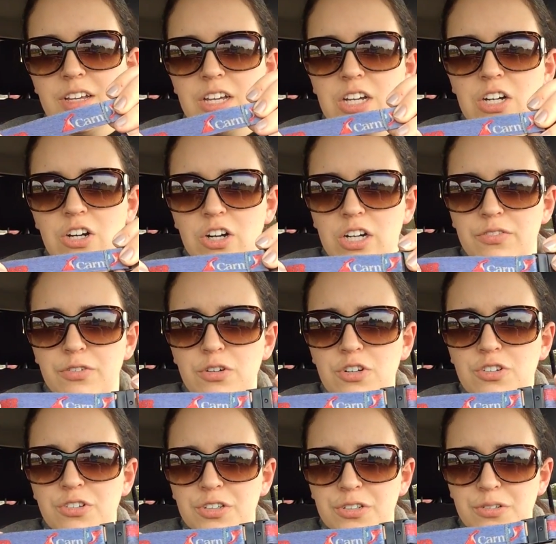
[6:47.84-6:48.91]
Carnival
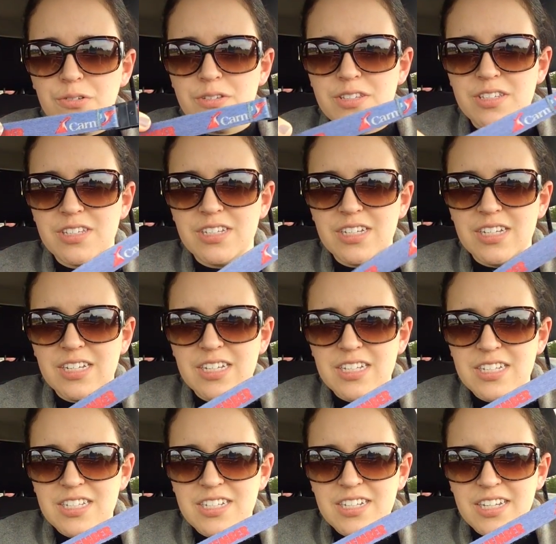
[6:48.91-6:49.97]
Cruise,
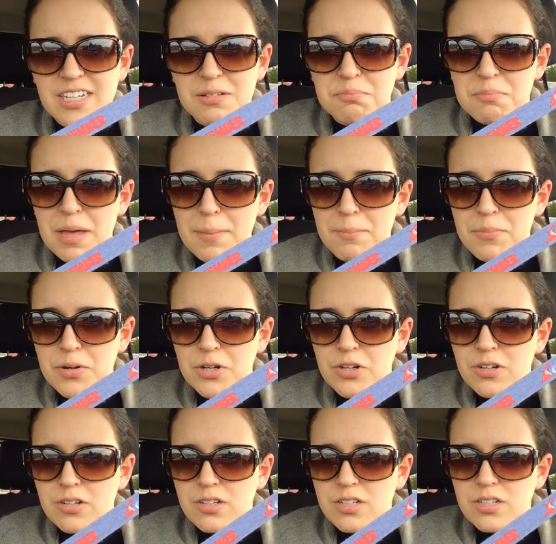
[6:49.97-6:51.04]
team member.
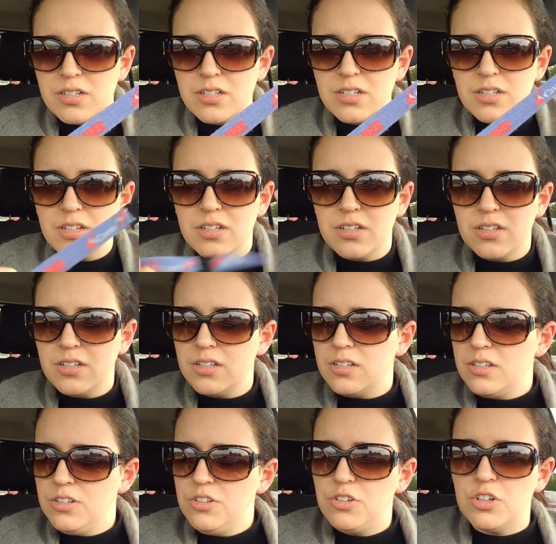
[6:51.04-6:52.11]

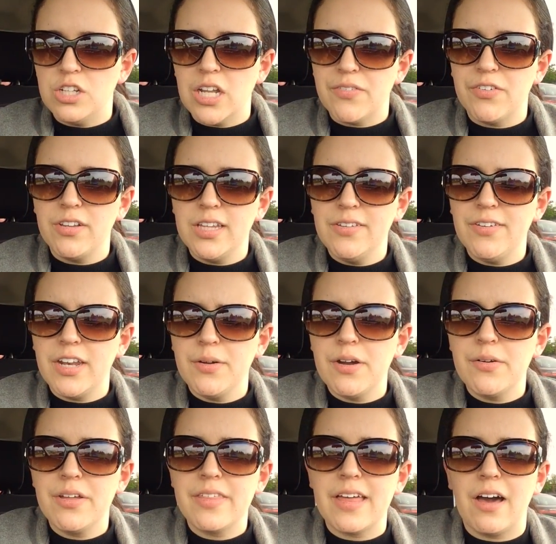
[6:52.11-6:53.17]
Could never leave
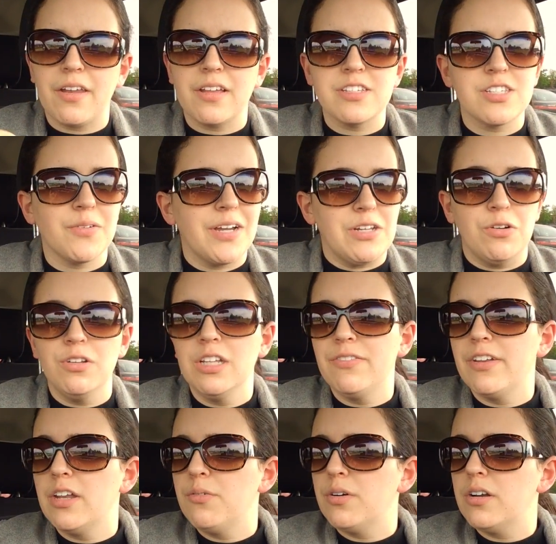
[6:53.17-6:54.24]
anywhere without it, so I don't
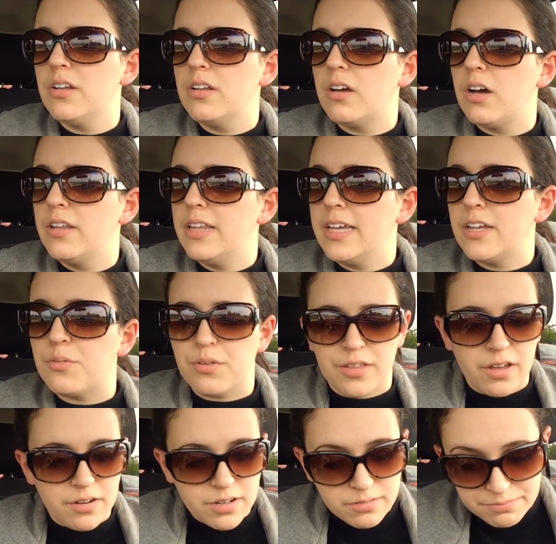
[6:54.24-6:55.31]
leave anywhere on land
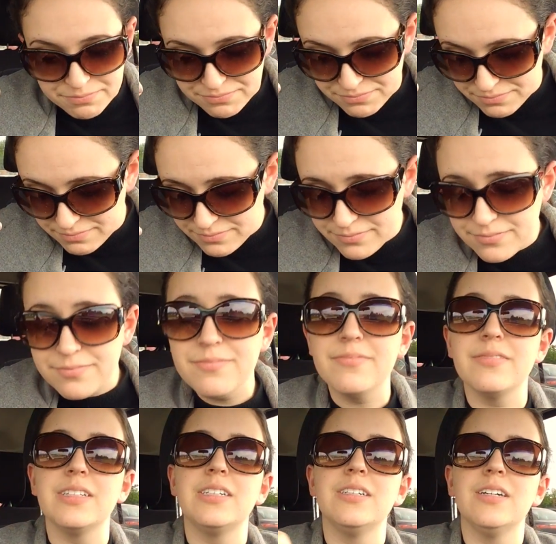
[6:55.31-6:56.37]
without it. Hm.
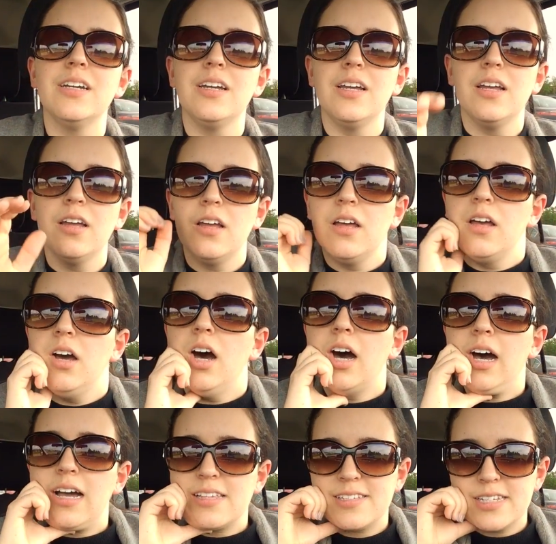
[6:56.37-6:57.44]

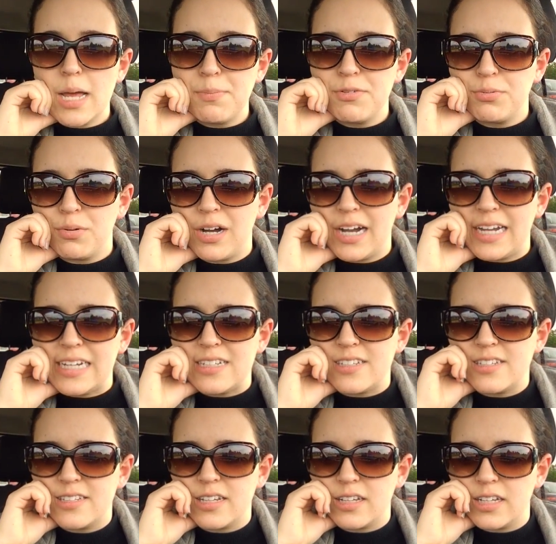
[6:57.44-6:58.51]
Uh, steps
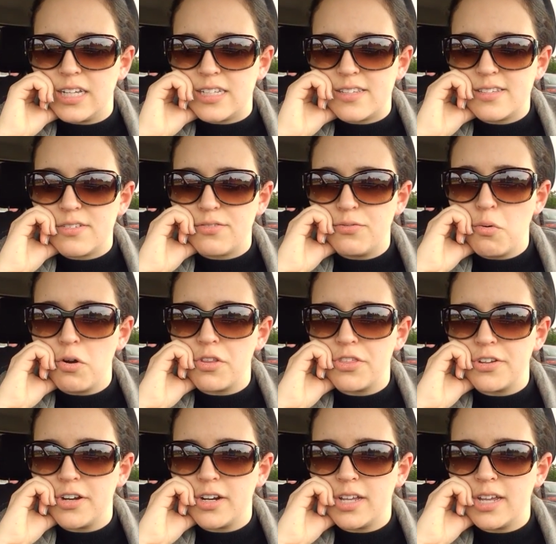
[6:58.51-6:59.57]
wise, it's
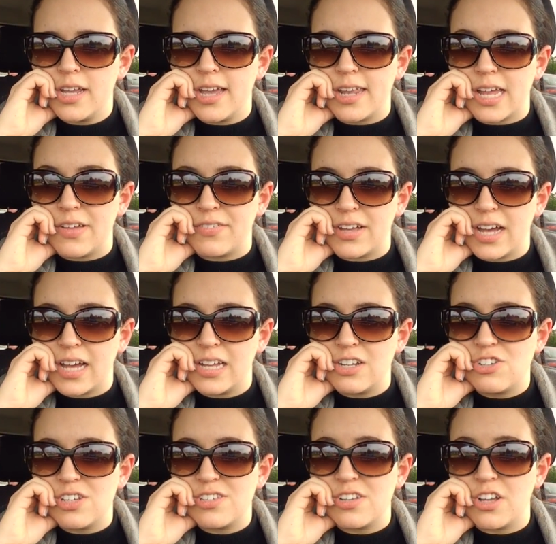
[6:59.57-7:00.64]
4.30 and I've got
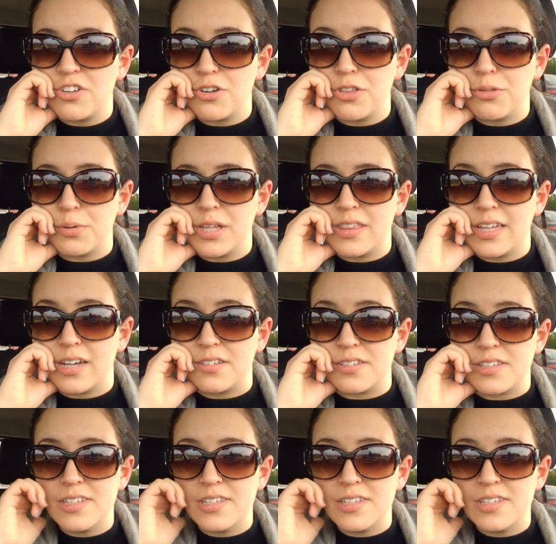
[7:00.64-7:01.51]
just under 3,000